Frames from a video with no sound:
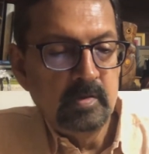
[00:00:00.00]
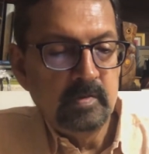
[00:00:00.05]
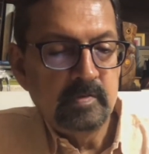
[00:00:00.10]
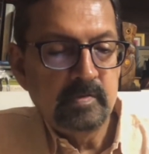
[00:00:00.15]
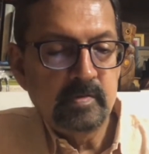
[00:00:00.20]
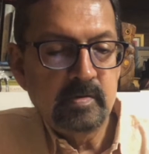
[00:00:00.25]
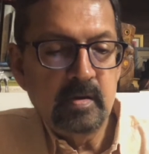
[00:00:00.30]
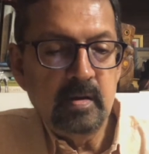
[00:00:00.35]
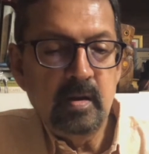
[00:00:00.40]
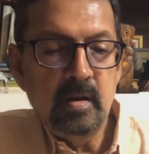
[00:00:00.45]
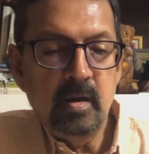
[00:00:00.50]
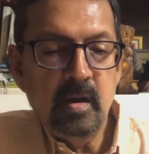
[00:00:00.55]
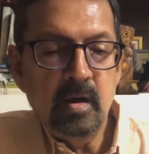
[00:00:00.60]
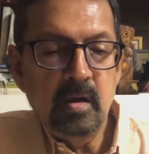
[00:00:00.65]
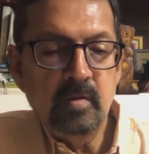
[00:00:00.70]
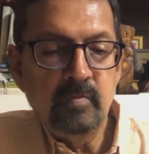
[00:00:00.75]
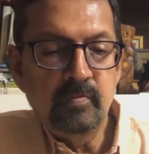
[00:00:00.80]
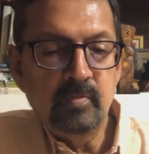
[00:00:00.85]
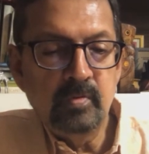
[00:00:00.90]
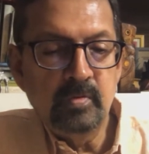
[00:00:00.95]
Still
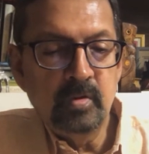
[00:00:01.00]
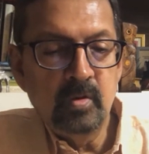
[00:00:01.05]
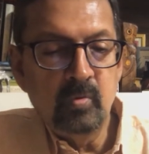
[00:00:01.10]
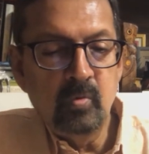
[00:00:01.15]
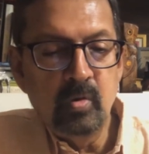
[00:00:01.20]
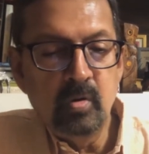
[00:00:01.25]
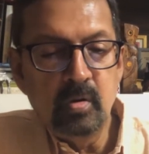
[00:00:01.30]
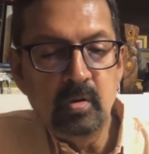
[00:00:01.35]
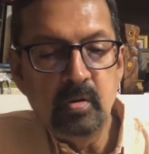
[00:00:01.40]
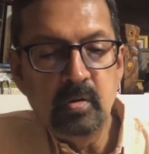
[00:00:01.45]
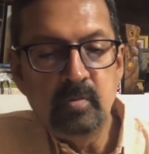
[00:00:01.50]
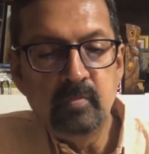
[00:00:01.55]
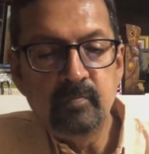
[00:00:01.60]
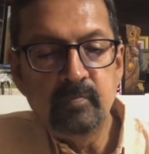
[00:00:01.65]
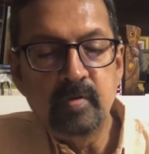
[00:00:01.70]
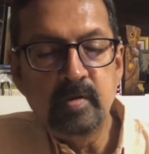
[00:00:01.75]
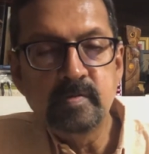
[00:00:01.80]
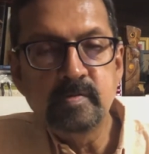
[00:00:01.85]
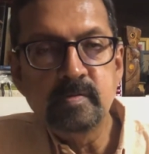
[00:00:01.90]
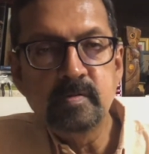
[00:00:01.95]
life on the wall,
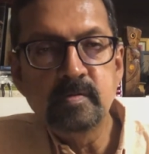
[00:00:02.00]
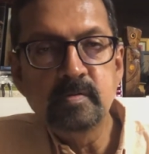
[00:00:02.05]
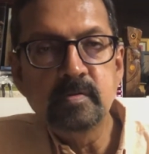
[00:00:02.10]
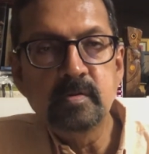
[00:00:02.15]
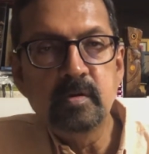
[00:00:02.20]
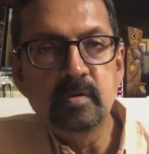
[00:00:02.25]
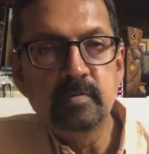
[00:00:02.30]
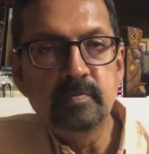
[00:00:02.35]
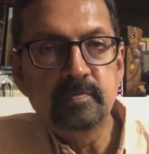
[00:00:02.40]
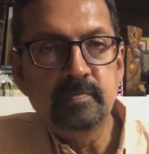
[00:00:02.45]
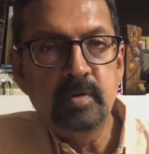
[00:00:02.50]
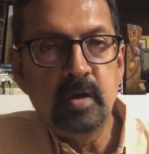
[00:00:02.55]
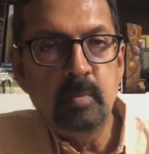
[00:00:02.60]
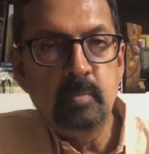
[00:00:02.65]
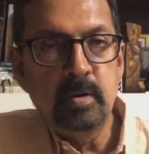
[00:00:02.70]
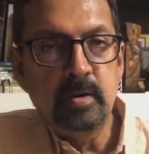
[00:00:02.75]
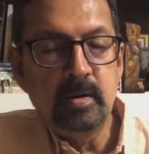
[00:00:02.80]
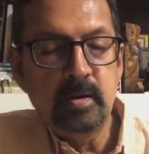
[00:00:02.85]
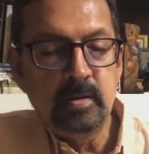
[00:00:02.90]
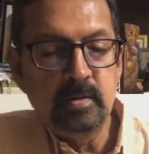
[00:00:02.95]
faces of
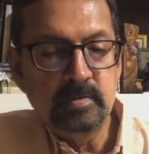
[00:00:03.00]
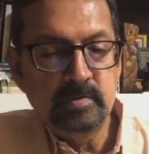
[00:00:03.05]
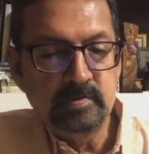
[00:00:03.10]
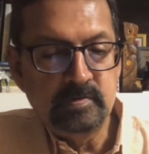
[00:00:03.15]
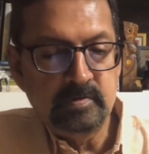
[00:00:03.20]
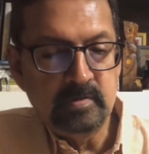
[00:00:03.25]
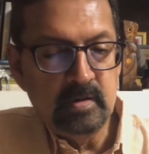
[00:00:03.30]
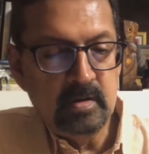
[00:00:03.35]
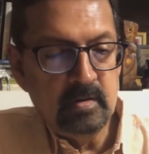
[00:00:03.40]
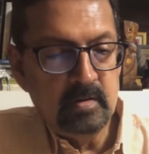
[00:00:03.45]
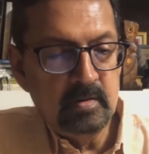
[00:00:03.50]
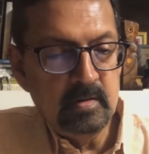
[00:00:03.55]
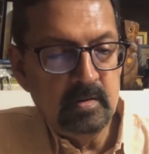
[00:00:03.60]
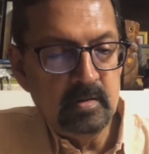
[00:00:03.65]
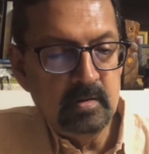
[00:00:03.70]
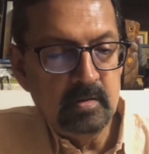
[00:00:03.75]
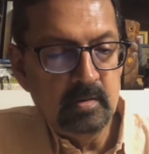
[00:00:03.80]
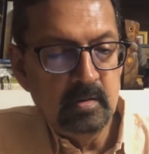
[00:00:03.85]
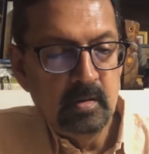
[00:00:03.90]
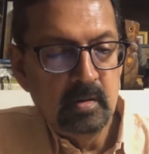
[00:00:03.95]
abandoned
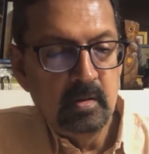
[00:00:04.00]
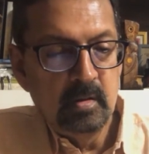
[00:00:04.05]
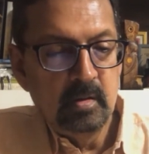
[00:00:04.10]
children.